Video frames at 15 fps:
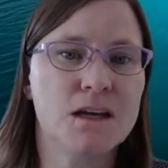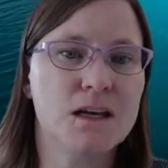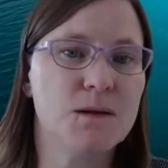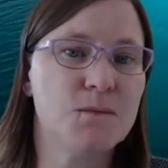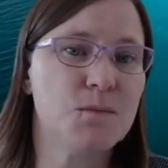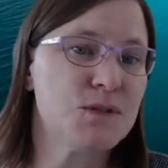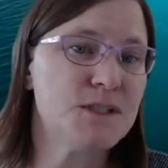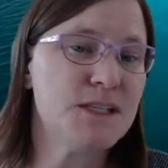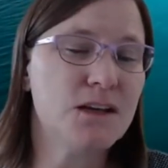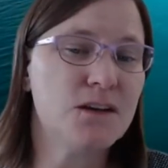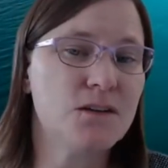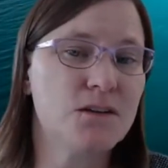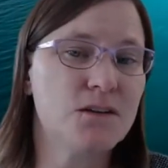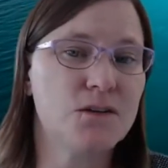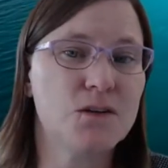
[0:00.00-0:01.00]
In
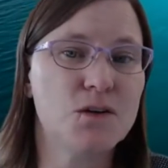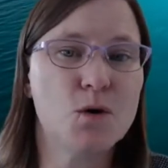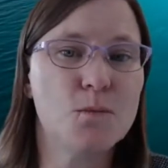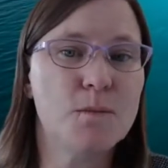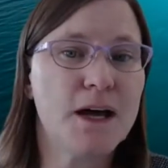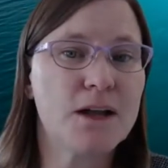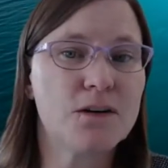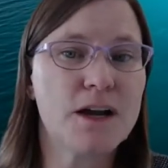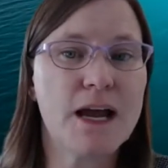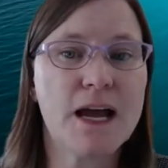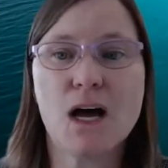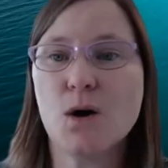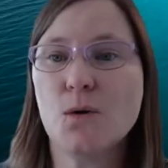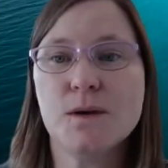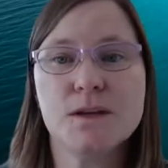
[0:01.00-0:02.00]
particular, no matter
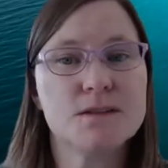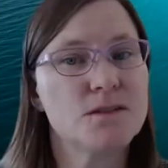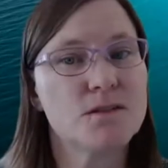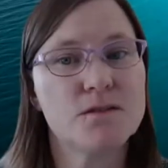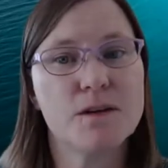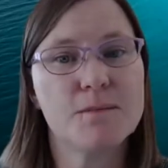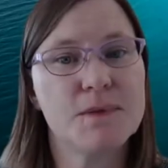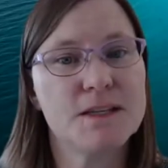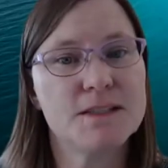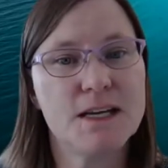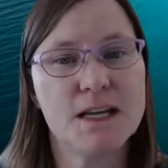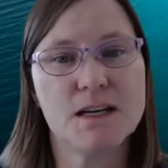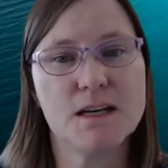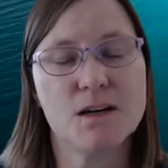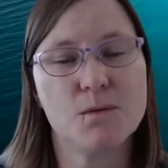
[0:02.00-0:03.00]
how we serve up the
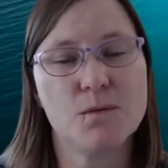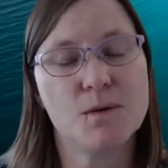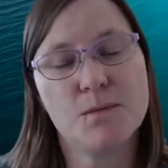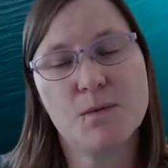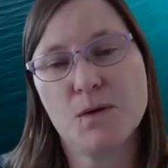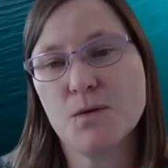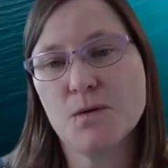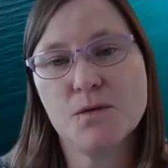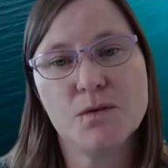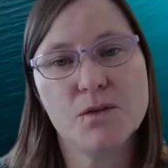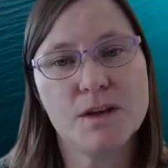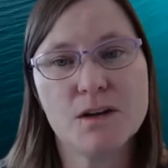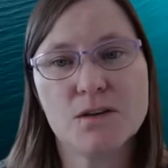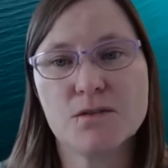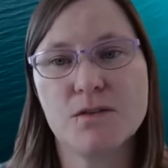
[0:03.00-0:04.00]
data with beautiful
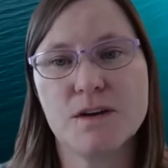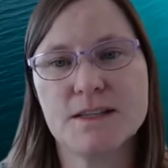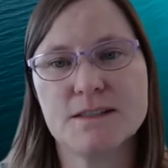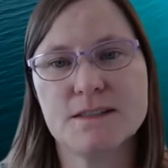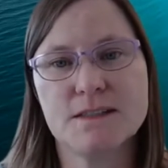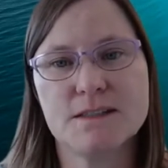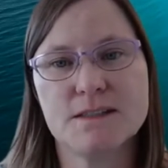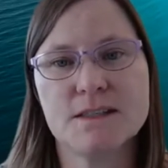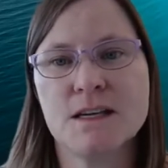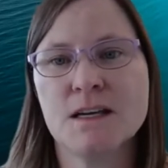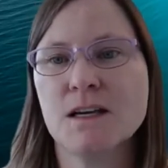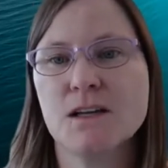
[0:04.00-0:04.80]
interfaces,